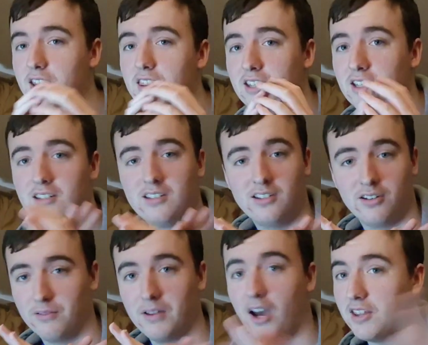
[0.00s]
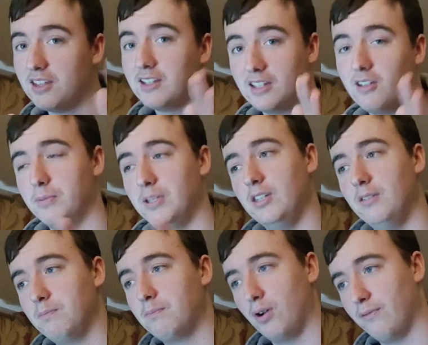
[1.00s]
I think it'll
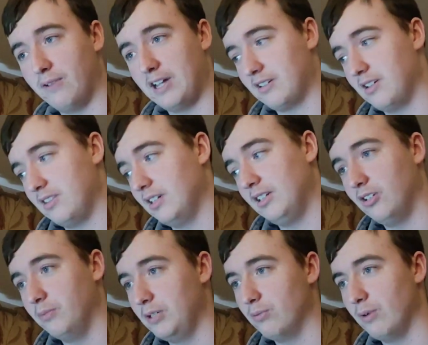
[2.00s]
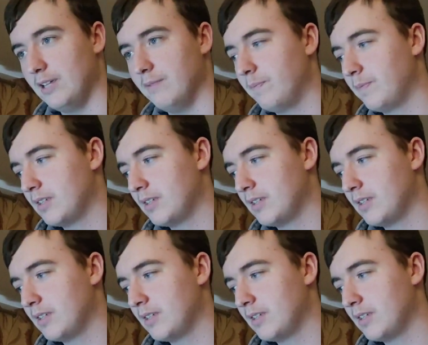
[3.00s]
be perfect. I think it'll be great.